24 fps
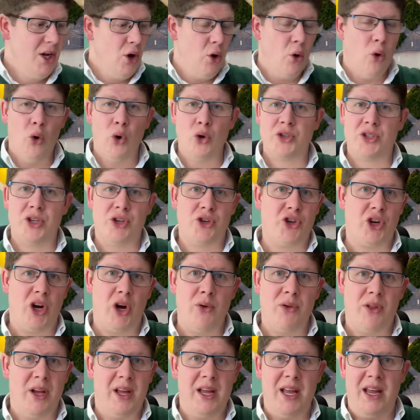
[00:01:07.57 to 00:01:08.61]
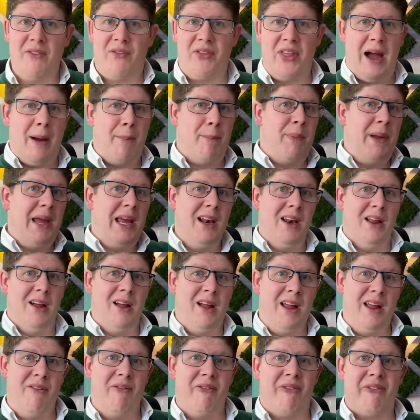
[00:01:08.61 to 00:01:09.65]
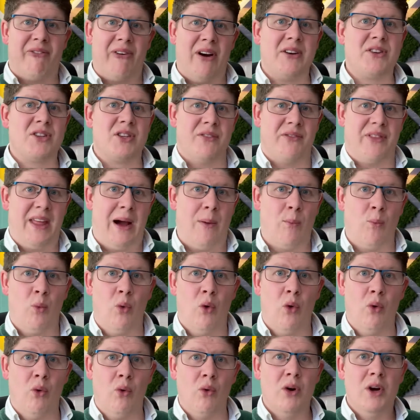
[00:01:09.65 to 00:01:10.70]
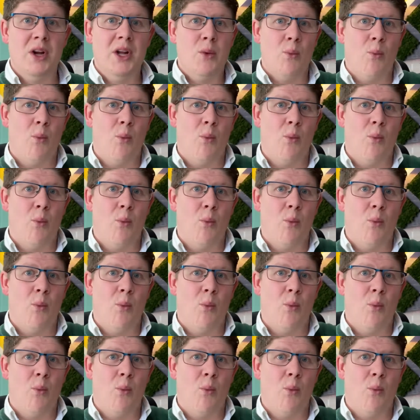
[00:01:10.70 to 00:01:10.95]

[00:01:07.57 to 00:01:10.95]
Or to show that if that pillar in front of that wall,